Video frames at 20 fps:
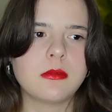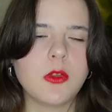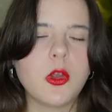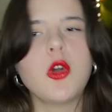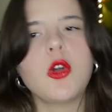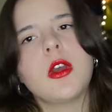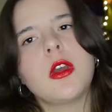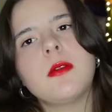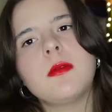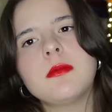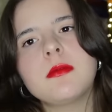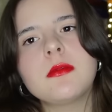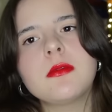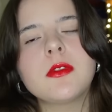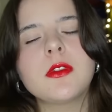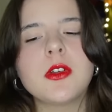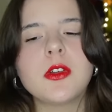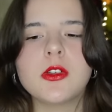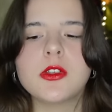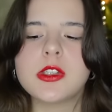Okay.
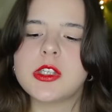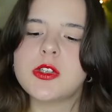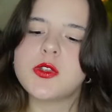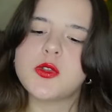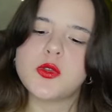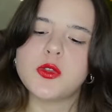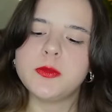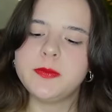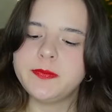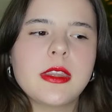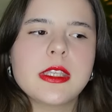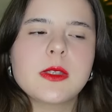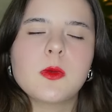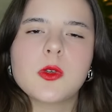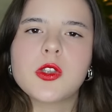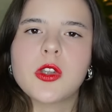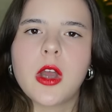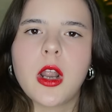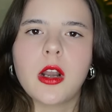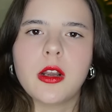See you soon. This
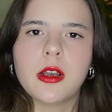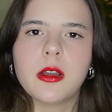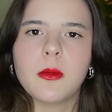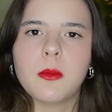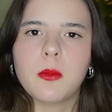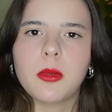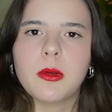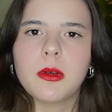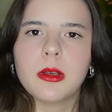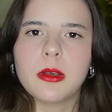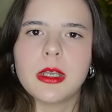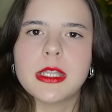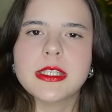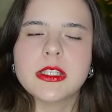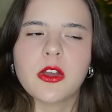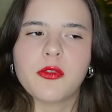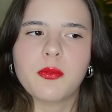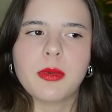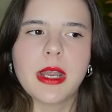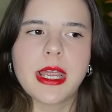was not on the list
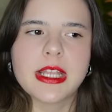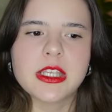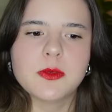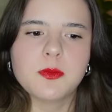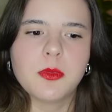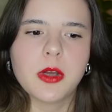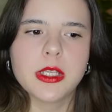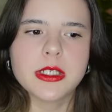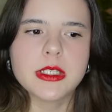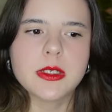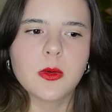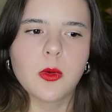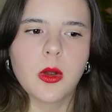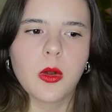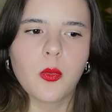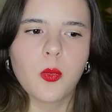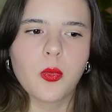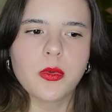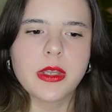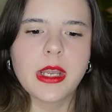of plans, but
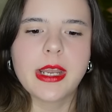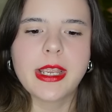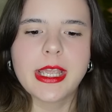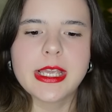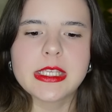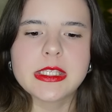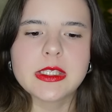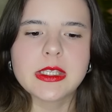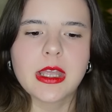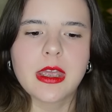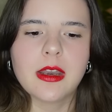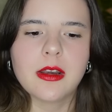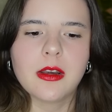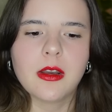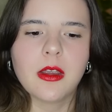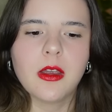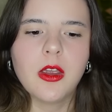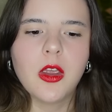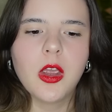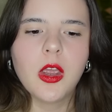I guess
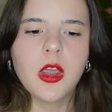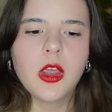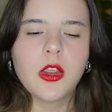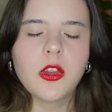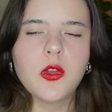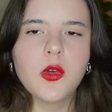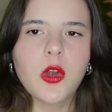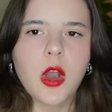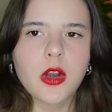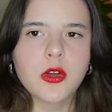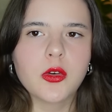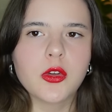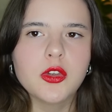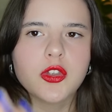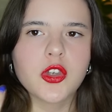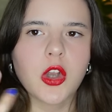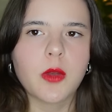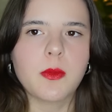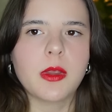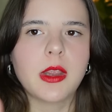then you got to
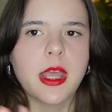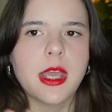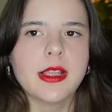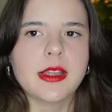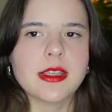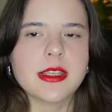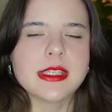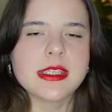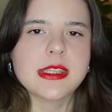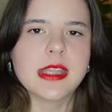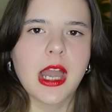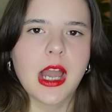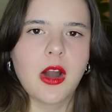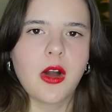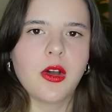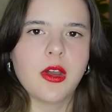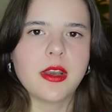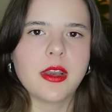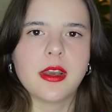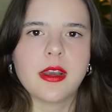enjoy me like this
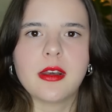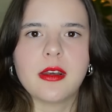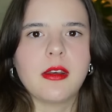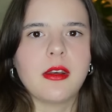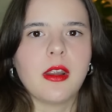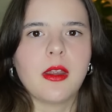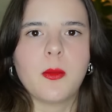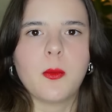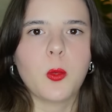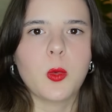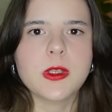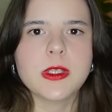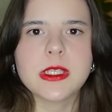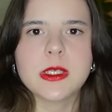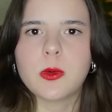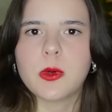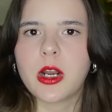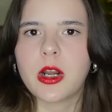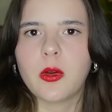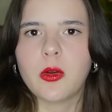now, and then we'll
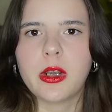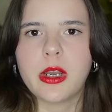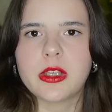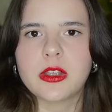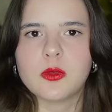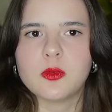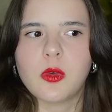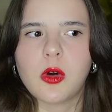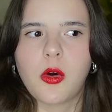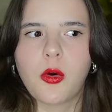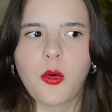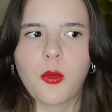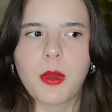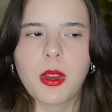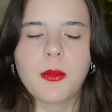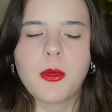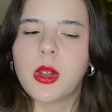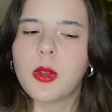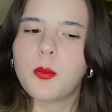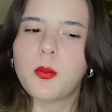see what I look like tomorrow.
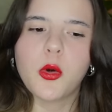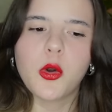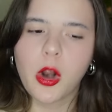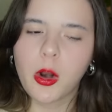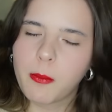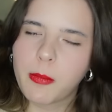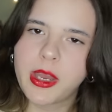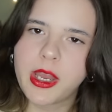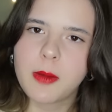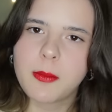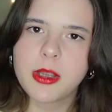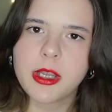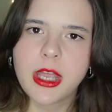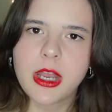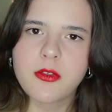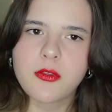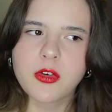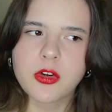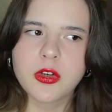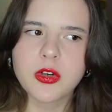Maybe I'll put on makeup
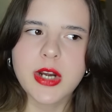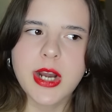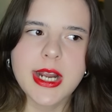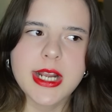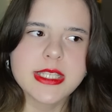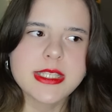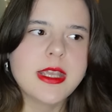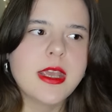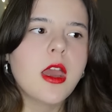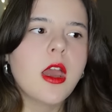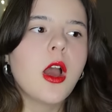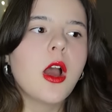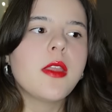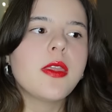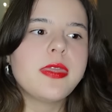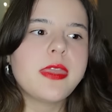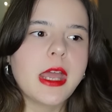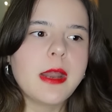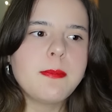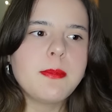again for you guys.
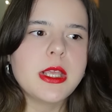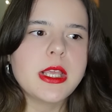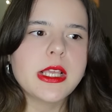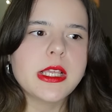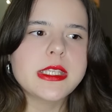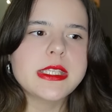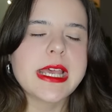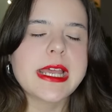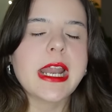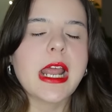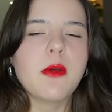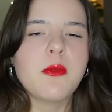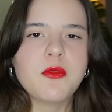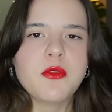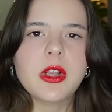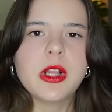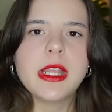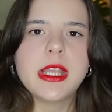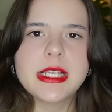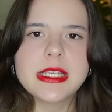That being said, I'm
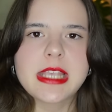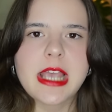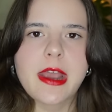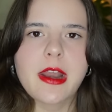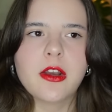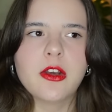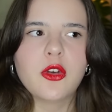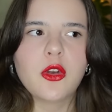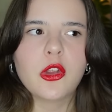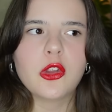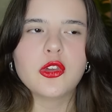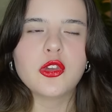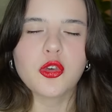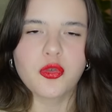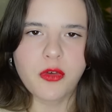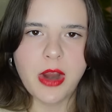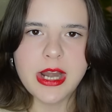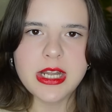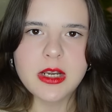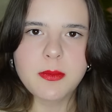really excited to
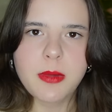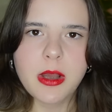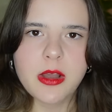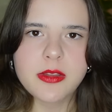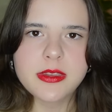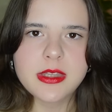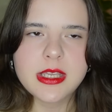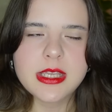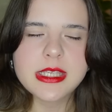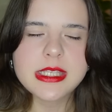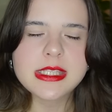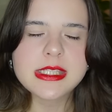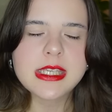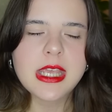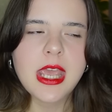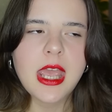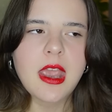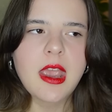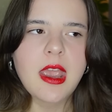rant about this.